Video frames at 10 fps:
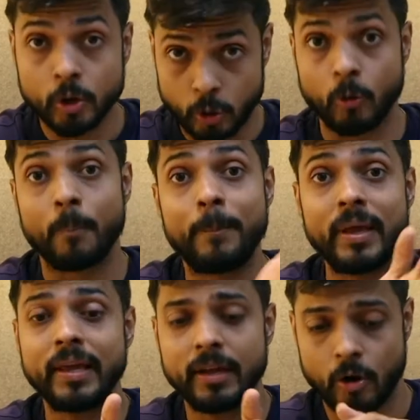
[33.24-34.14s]
to
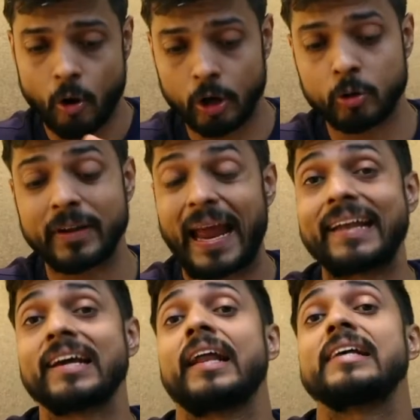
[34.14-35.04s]
be or to
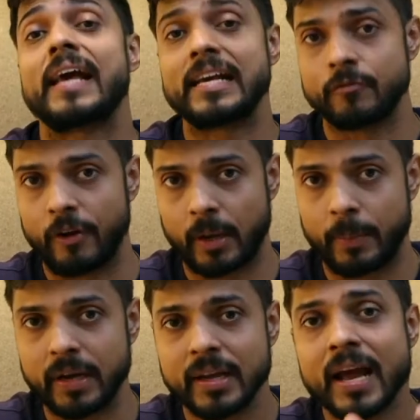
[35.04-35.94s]
categorize as
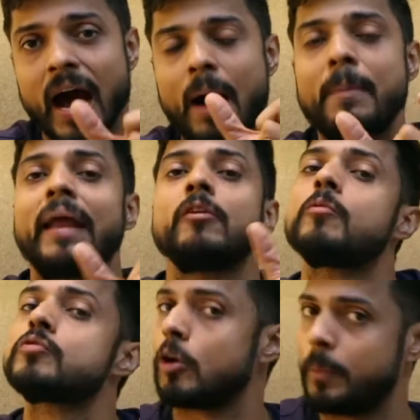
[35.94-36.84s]
vitamin, amine group
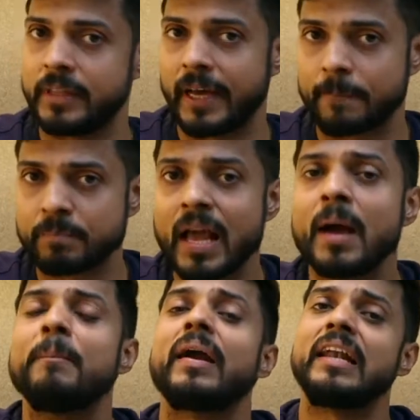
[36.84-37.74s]
should be there.
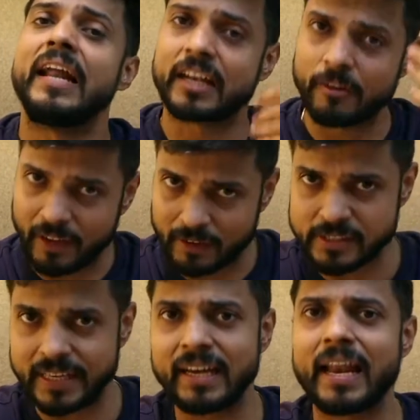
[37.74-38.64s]
But later we have
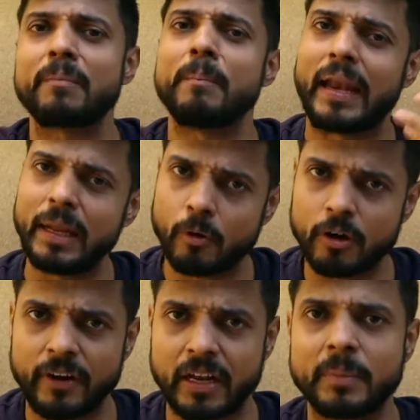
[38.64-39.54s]
seen like many more
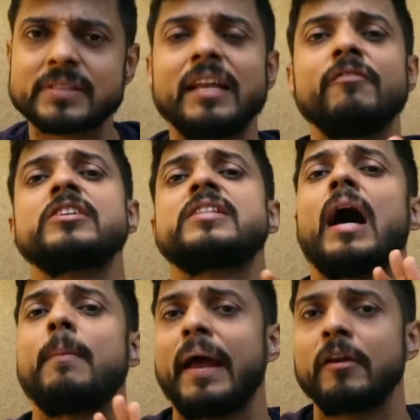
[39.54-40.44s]
vitamins in which the
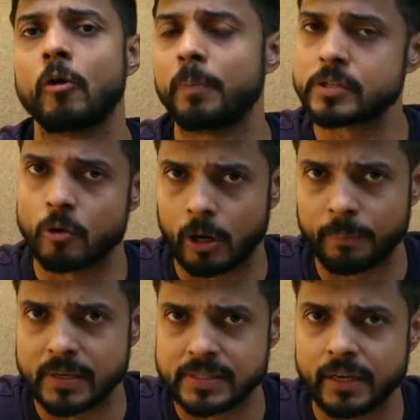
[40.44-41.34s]
amine group is not
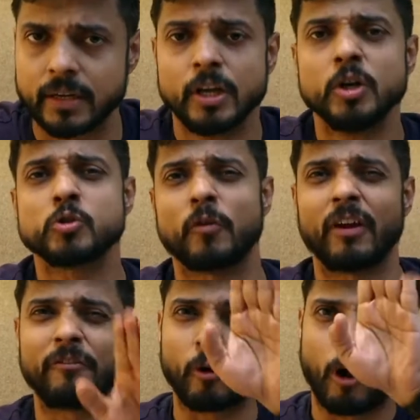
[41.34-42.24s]
present. So we
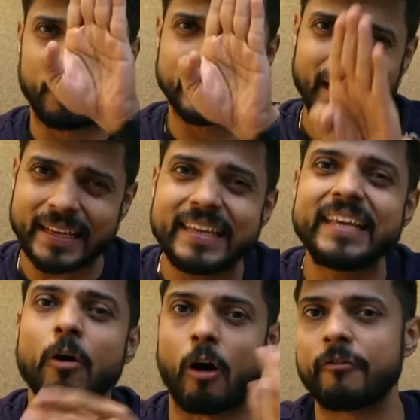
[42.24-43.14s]
have dropped the
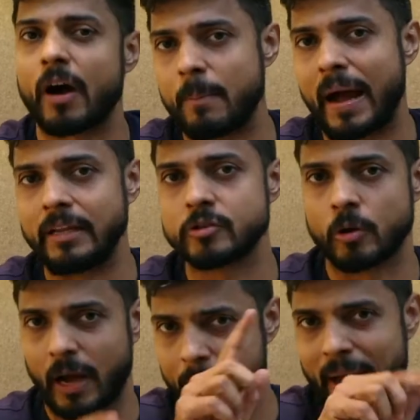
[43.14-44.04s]
E of amine. So
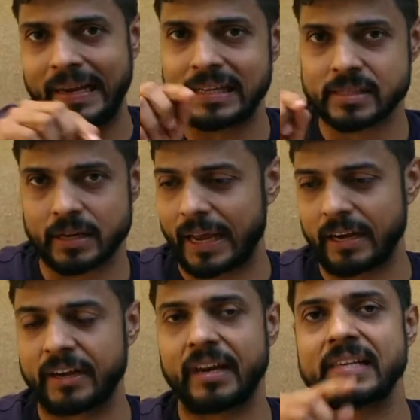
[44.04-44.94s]
amine is like
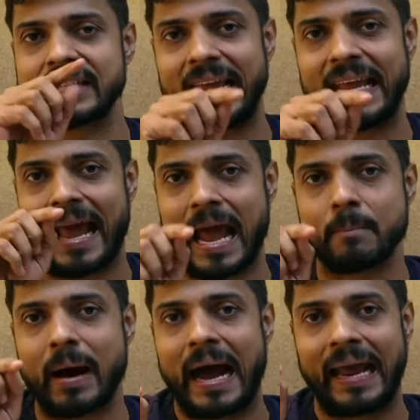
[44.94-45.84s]
written as
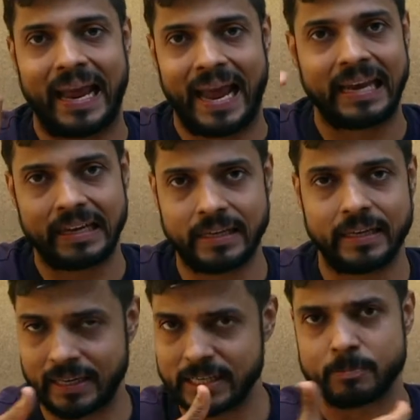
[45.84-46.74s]
A-M-I-N-E.
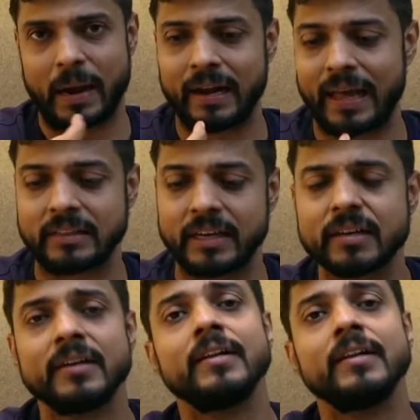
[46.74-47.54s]
It is spelled like that.